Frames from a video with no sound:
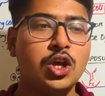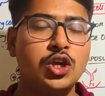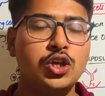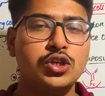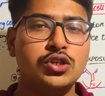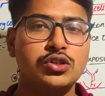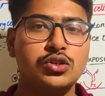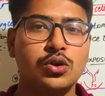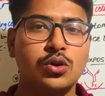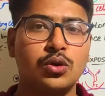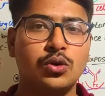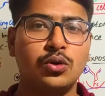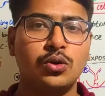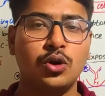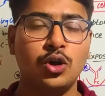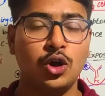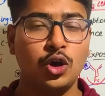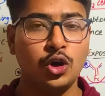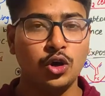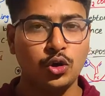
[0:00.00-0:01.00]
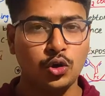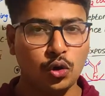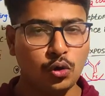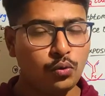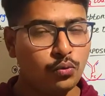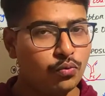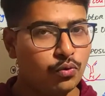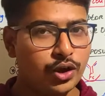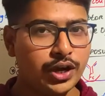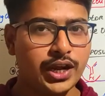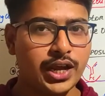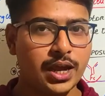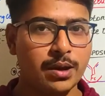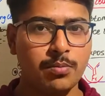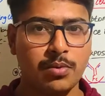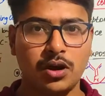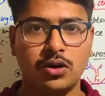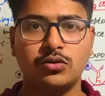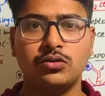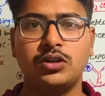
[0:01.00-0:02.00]
So don't worry
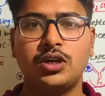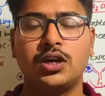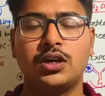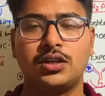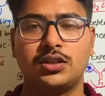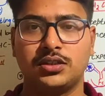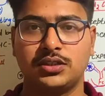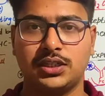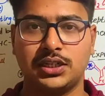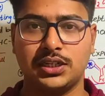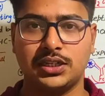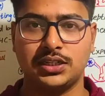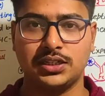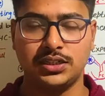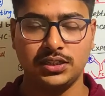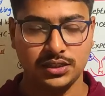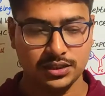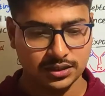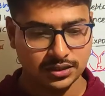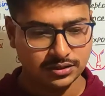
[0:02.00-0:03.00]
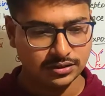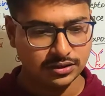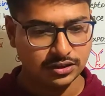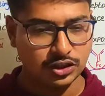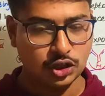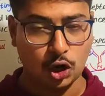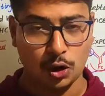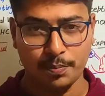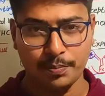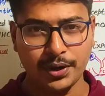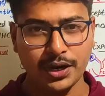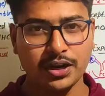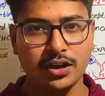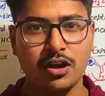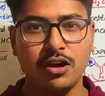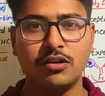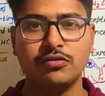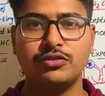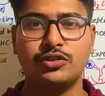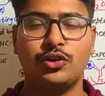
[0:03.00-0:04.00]
about the topic
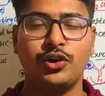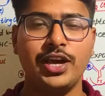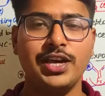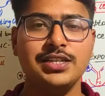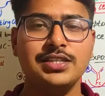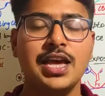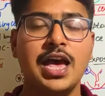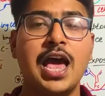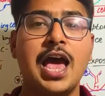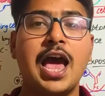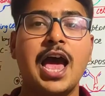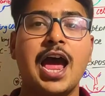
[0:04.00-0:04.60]
of today's,